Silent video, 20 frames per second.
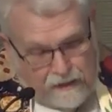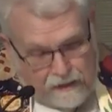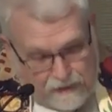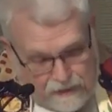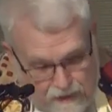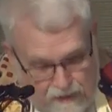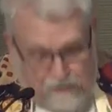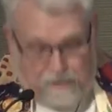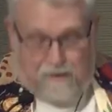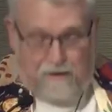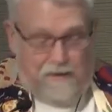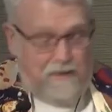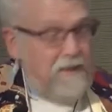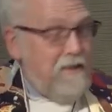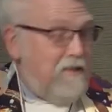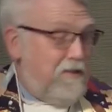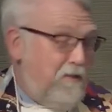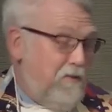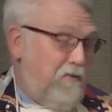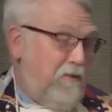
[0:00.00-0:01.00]
This
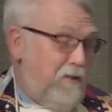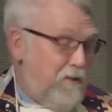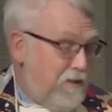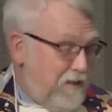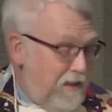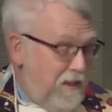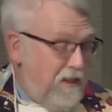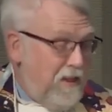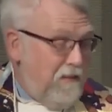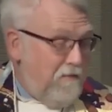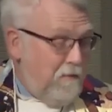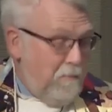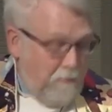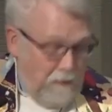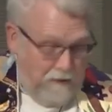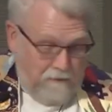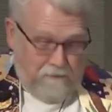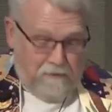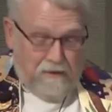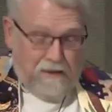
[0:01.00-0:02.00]
is the first Sunday of
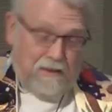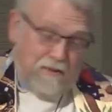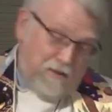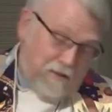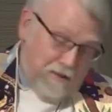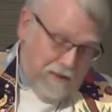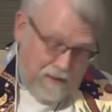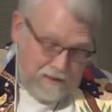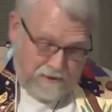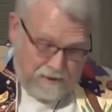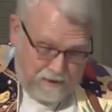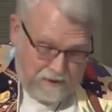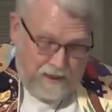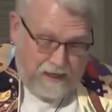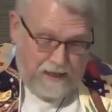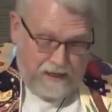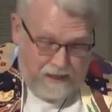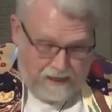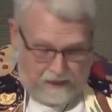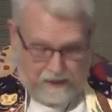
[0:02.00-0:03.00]
Epiphany, so let's
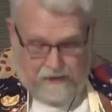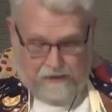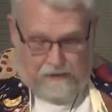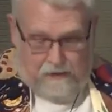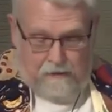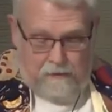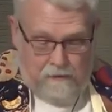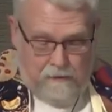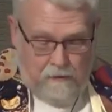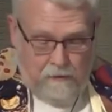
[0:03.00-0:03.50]
stay here.